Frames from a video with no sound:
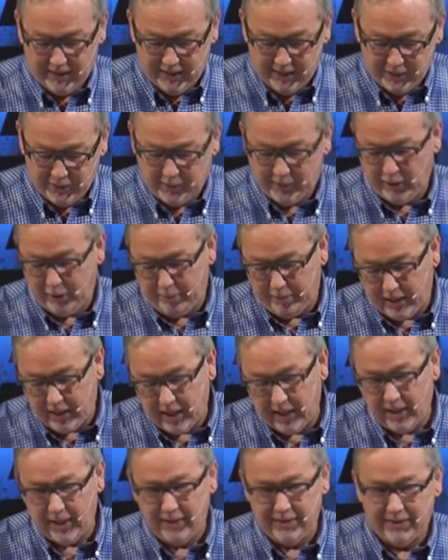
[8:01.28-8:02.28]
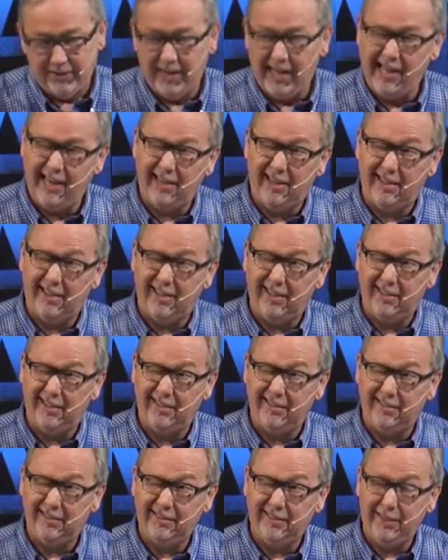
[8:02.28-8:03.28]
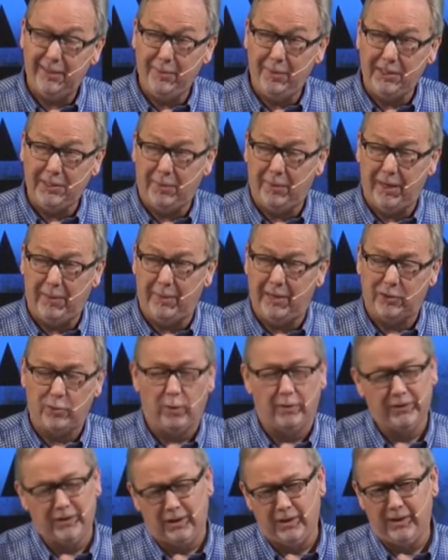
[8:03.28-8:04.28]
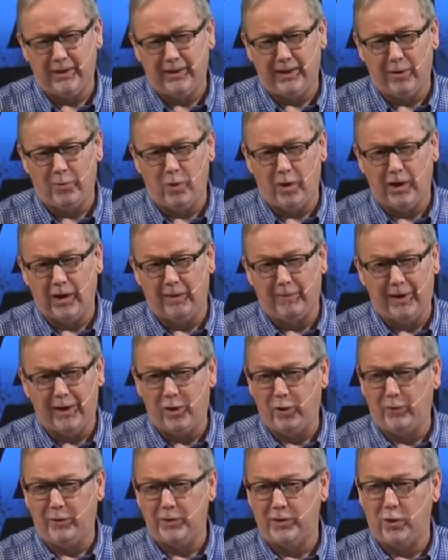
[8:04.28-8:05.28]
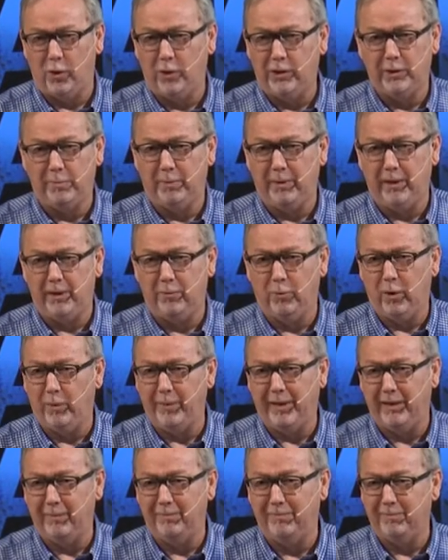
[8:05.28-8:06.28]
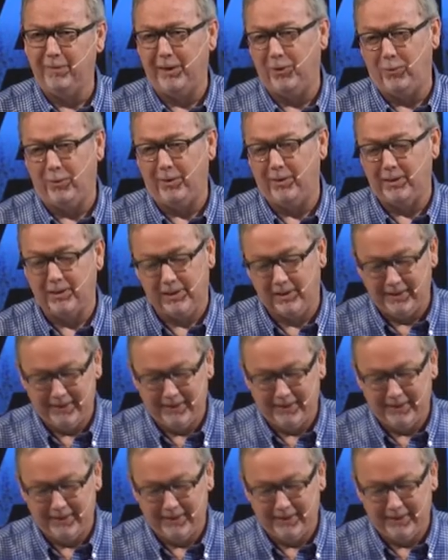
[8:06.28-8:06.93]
So I go to bed. So I don't know. It must have been about 12:30. I woke up. I don't know if it was the Holy Spirit woke me up. I don't know what it was,